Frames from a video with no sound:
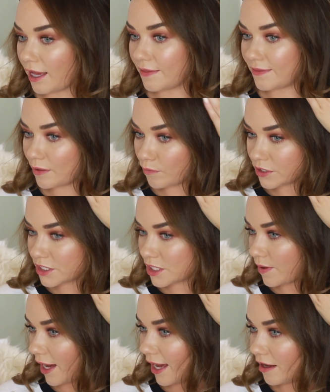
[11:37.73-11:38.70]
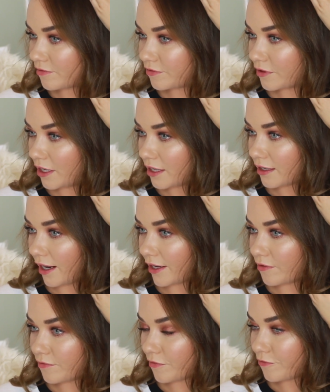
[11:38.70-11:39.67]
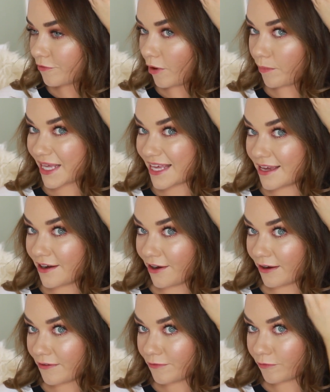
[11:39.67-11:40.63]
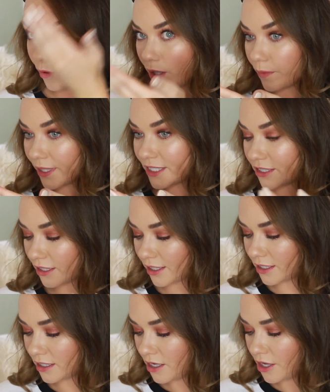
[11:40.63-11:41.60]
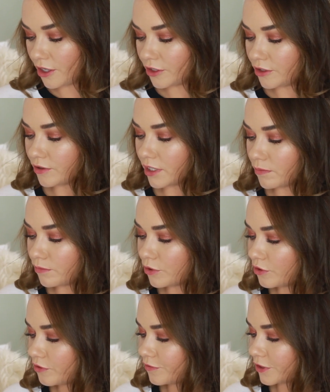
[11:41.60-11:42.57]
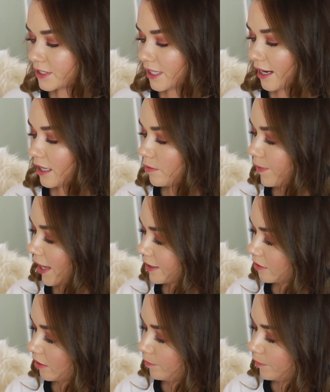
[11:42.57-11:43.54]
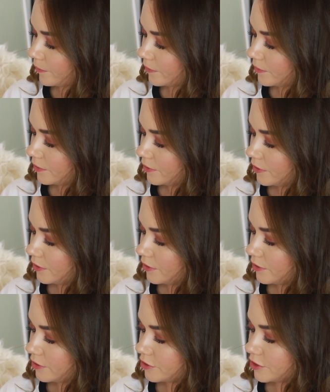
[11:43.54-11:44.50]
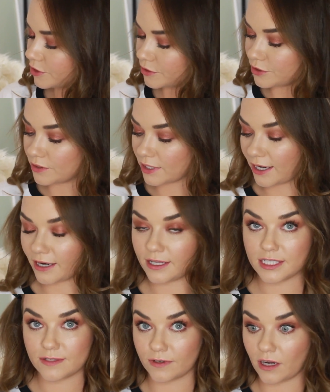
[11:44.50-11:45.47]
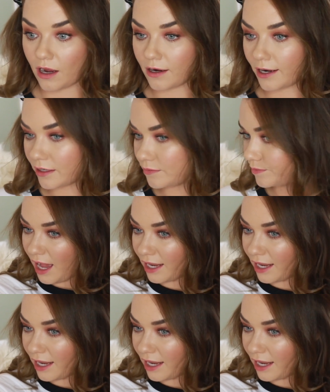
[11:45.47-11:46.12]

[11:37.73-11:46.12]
And then once you have kind of from here forward done, you can move your dial back up to do the curls for longer.